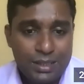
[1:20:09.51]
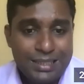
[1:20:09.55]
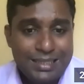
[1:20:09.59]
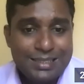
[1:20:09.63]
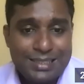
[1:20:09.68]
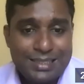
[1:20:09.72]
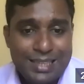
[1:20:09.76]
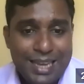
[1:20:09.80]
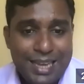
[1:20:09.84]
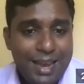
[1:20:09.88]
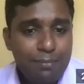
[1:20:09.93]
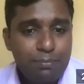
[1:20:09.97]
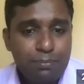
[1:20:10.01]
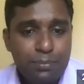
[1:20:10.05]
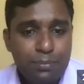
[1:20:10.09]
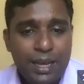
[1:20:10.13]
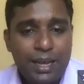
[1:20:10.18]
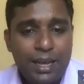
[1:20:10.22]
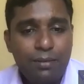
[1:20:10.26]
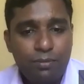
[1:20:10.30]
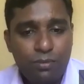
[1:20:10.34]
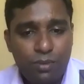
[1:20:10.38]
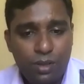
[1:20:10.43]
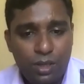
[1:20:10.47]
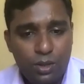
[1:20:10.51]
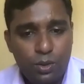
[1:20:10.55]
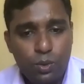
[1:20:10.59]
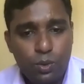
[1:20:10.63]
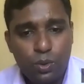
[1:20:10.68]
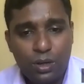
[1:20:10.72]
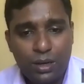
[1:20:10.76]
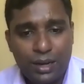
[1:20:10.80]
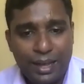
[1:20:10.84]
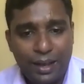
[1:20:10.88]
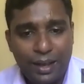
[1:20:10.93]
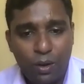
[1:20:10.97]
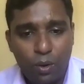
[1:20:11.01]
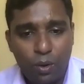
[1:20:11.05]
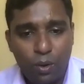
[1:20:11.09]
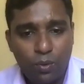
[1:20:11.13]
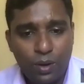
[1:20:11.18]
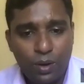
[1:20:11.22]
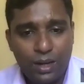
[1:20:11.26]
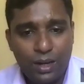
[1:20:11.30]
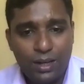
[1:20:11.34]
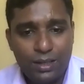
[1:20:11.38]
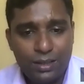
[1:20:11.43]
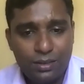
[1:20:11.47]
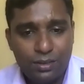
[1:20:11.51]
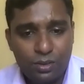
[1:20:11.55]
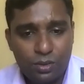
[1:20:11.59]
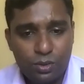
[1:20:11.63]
Same time we do Kleihauer.